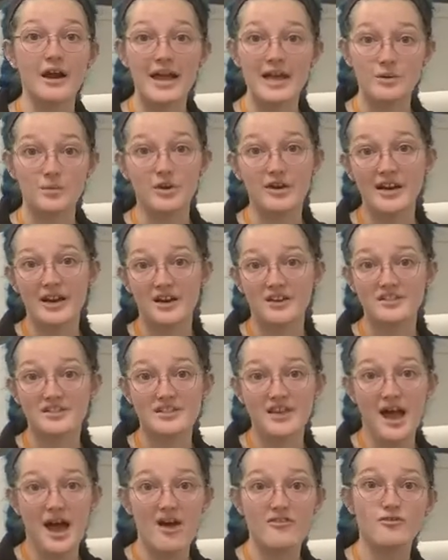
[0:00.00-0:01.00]
animal care
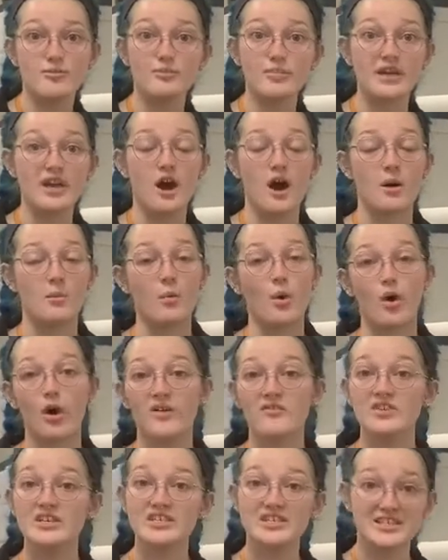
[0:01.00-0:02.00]
staff be on more of
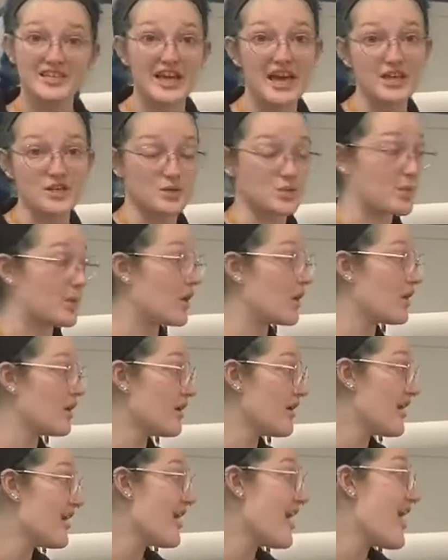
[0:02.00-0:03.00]
a schedule.
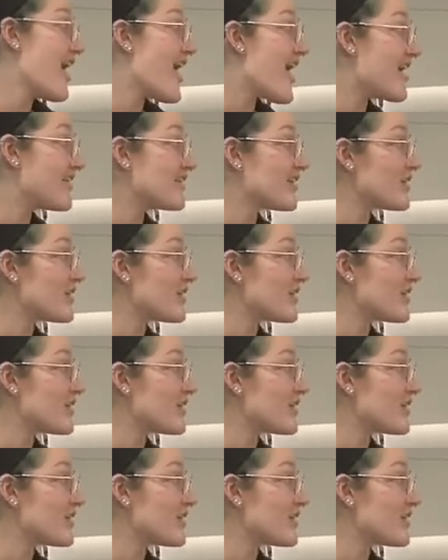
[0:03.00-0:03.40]
And